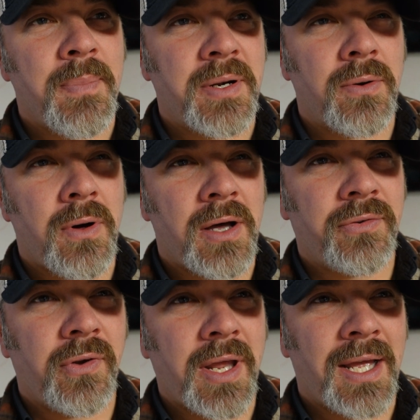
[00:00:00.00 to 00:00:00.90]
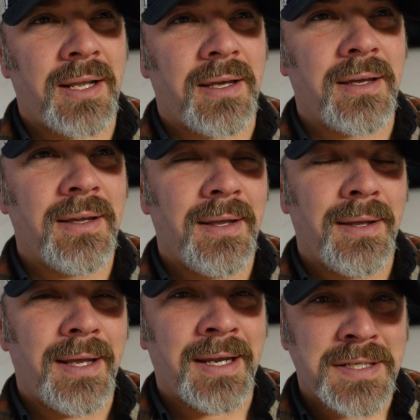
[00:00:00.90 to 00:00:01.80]
but it'll also kind of
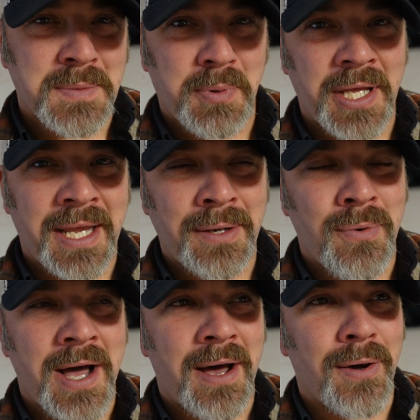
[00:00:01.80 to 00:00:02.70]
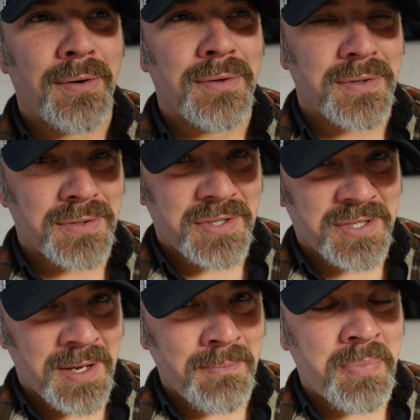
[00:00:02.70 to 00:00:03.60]
explain why
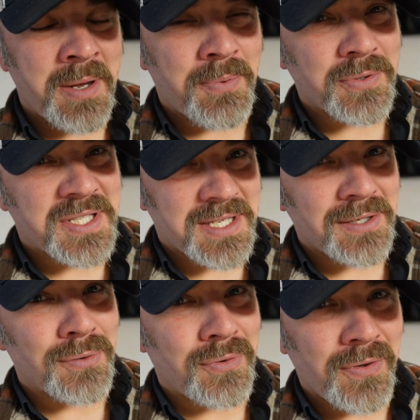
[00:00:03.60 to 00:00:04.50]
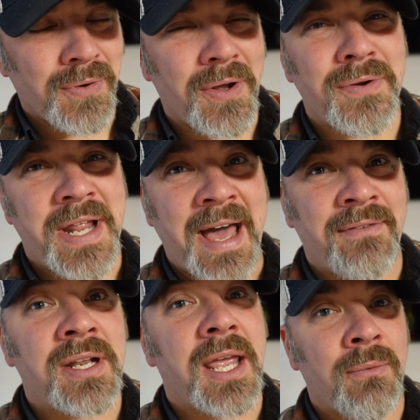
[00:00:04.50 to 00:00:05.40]
some people still do go
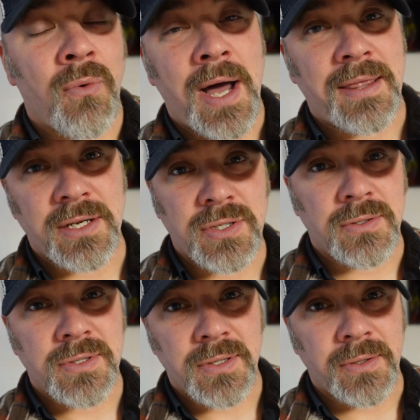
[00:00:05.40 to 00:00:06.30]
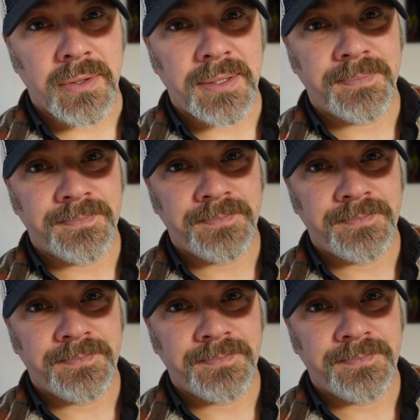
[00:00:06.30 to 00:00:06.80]
diving and why they choose to do it.